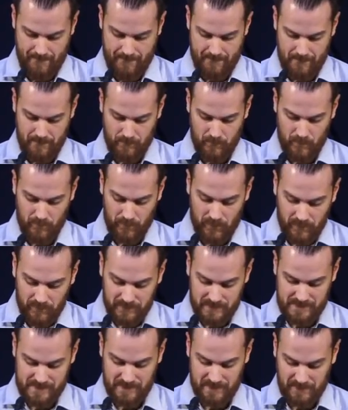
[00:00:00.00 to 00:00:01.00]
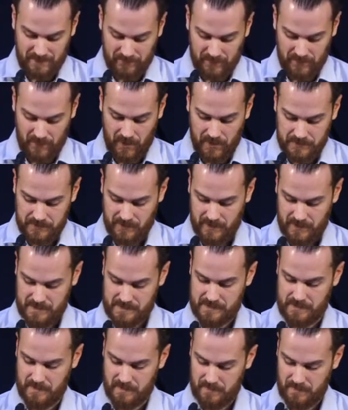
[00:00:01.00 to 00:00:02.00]
But Paul is going to give the
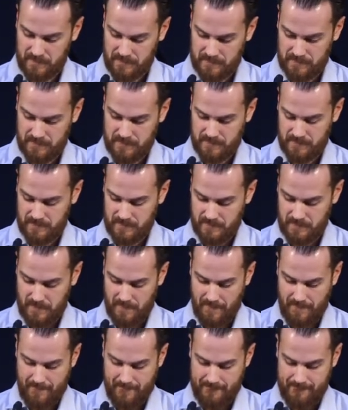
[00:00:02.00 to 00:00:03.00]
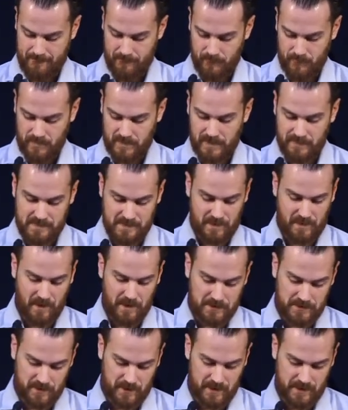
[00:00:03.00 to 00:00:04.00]
contrast here gives the
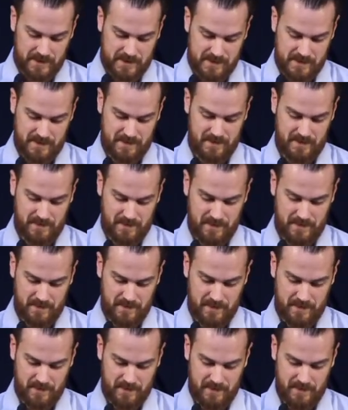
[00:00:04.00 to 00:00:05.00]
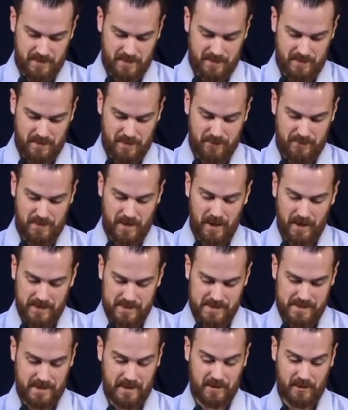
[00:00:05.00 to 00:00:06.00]
contrast of not
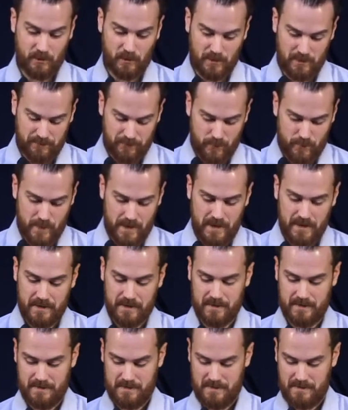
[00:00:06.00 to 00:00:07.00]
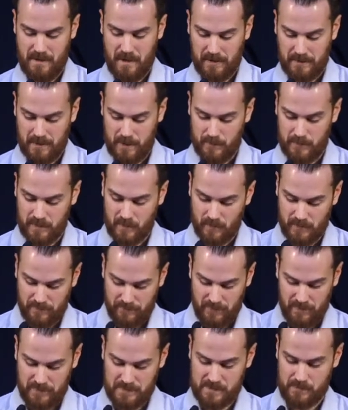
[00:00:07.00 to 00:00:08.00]
seeking glory from men, not coming with
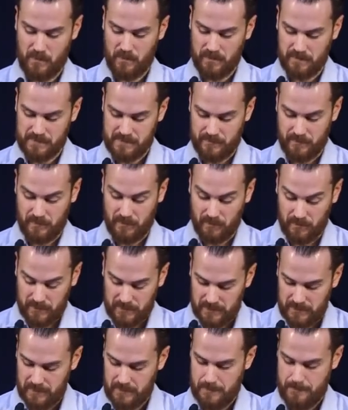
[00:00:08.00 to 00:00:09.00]
false motives for greed.